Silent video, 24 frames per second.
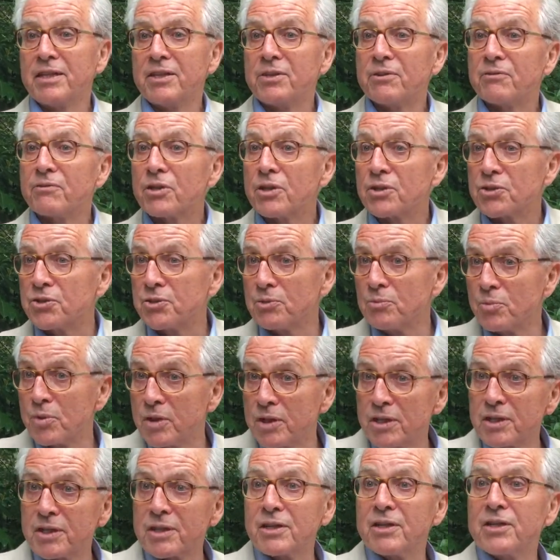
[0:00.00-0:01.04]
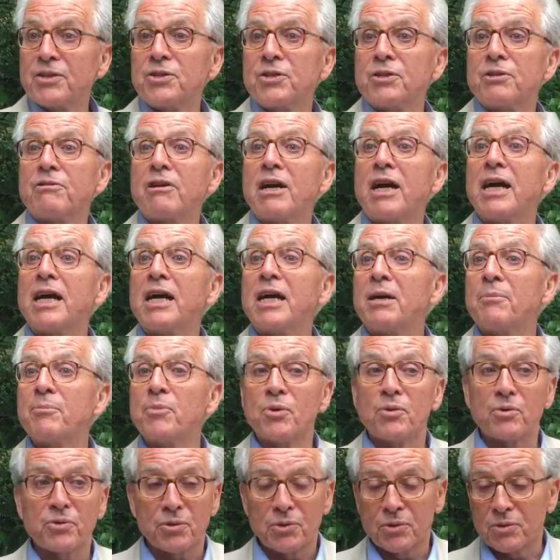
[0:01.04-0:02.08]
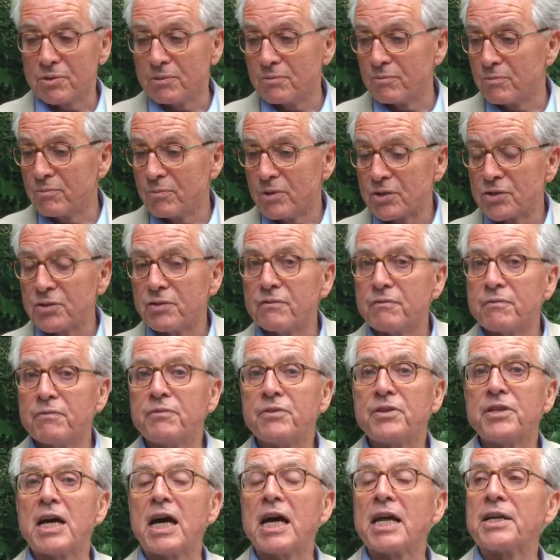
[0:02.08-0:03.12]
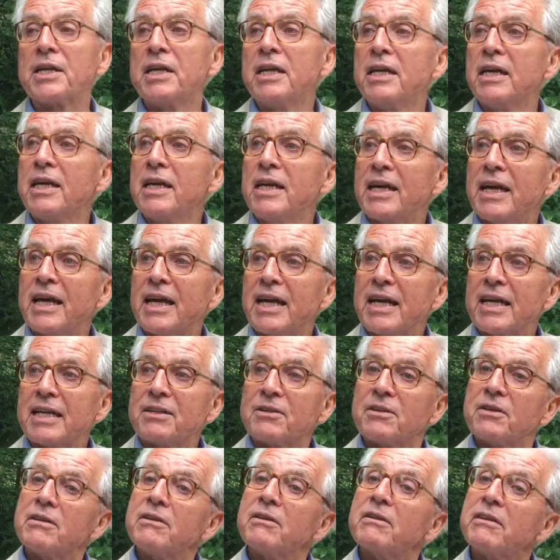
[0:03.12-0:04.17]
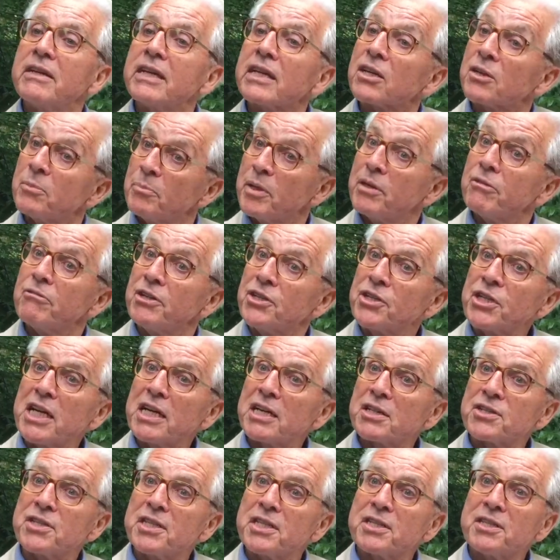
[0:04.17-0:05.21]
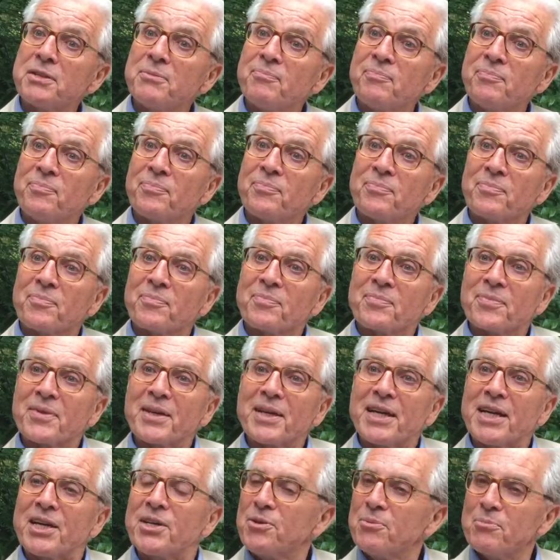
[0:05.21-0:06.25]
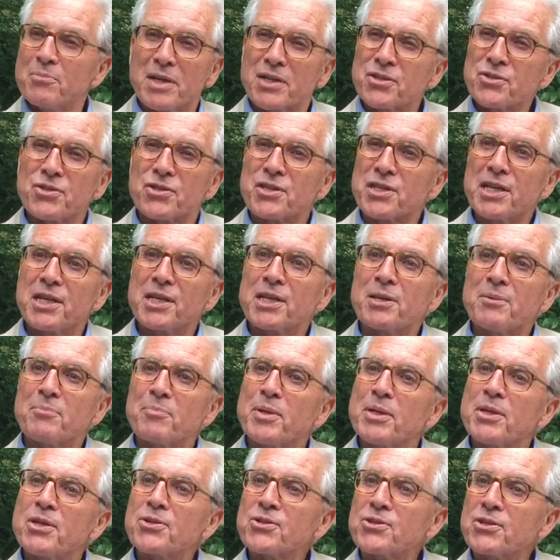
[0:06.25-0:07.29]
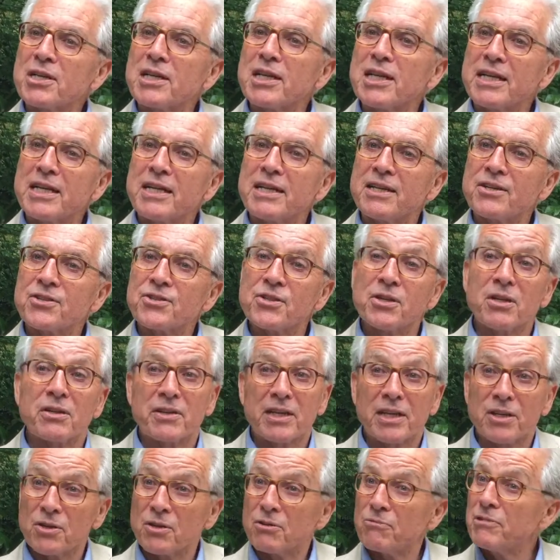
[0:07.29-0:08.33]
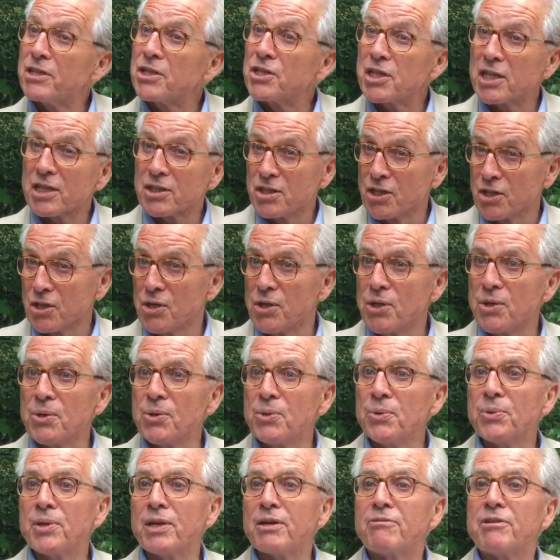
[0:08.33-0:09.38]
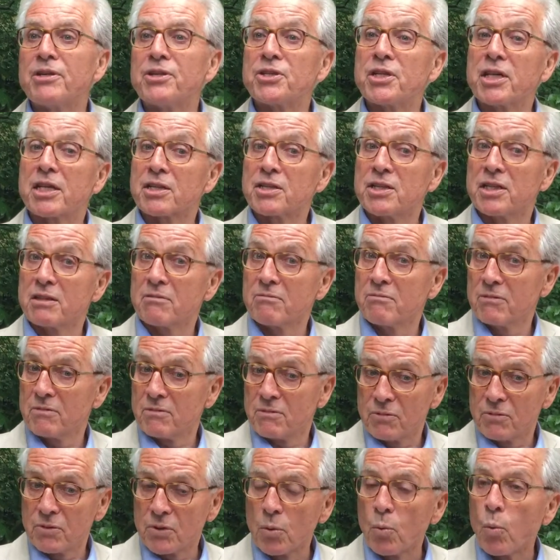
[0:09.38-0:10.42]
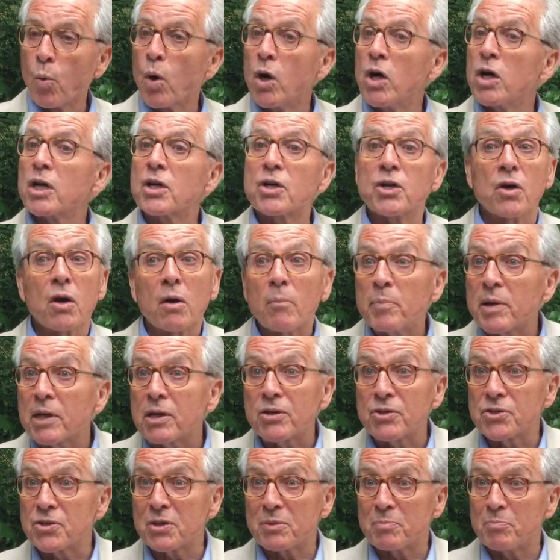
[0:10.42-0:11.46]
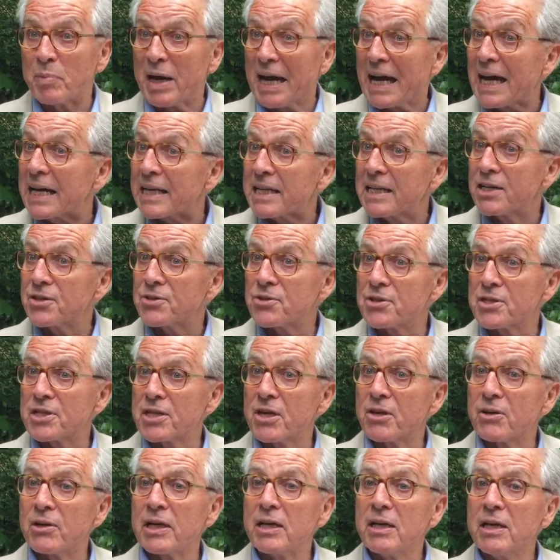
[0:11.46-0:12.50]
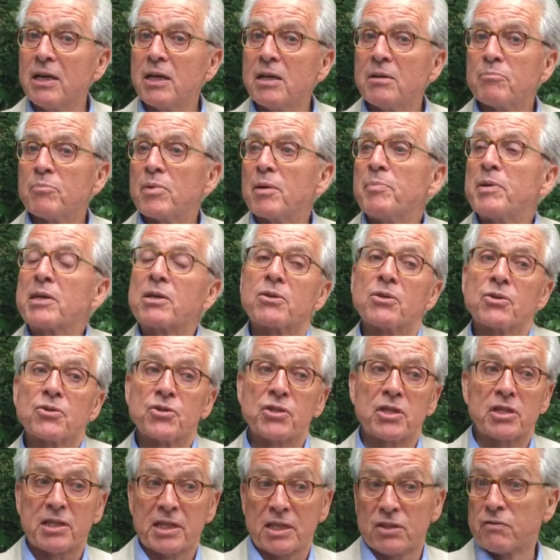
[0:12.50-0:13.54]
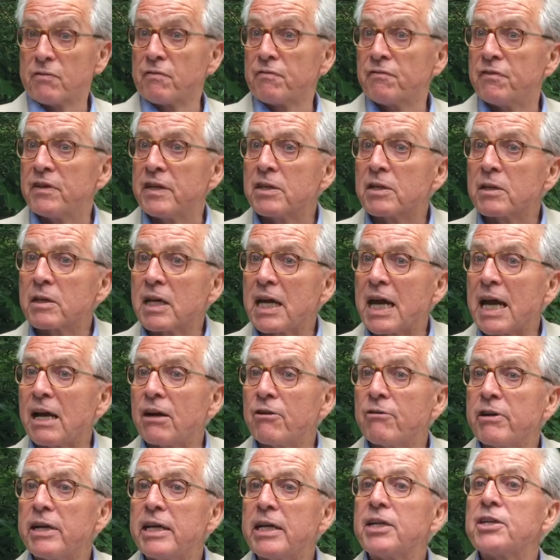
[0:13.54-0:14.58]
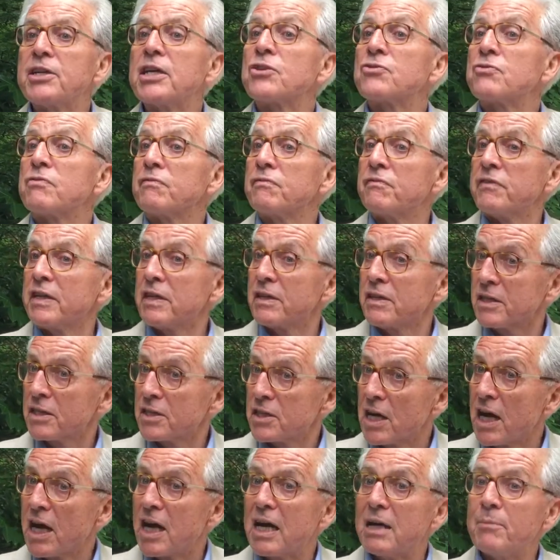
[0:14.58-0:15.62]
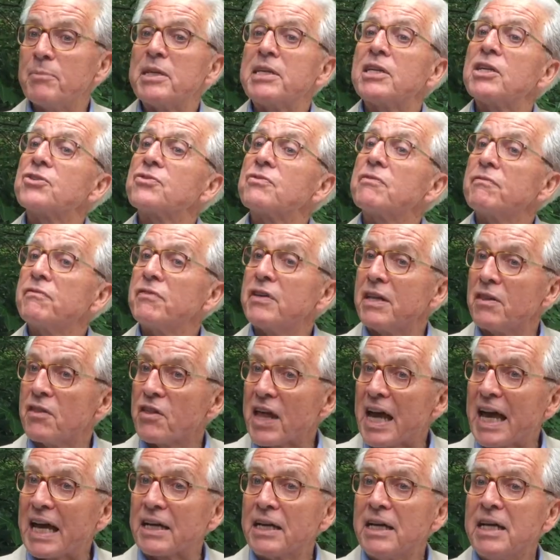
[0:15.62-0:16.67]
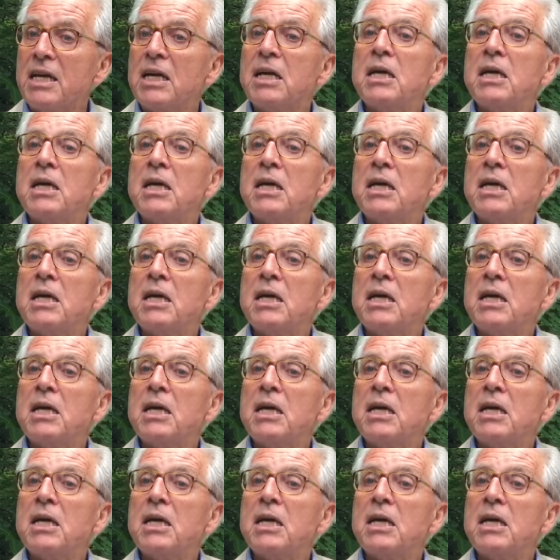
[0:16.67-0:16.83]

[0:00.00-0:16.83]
You've got your work under your arm, or what you've done, and it can be rejected. And you mustn't take it personally. It's not. They're not rejecting you. They're rejecting the work, not because it's bad necessarily, but because it doesn't fit a gallery, it doesn't fit the time, it doesn't fit that.